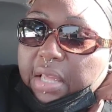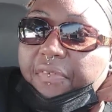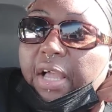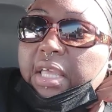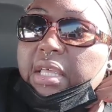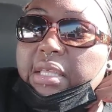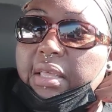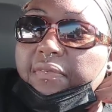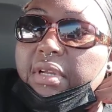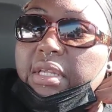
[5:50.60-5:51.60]
If I keep
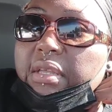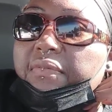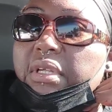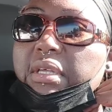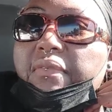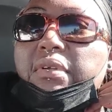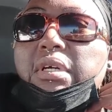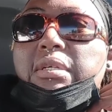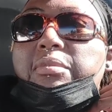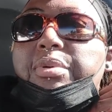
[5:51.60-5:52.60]
giving and giving and giving
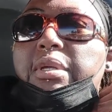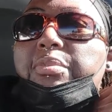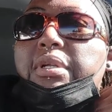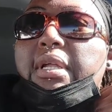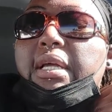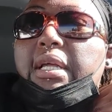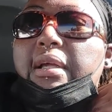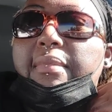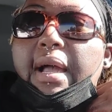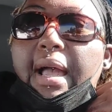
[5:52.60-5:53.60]
to other people, not
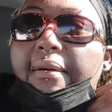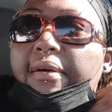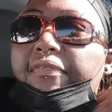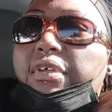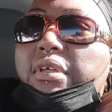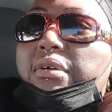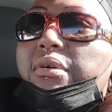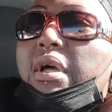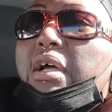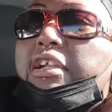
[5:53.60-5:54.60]
caring about how I feel,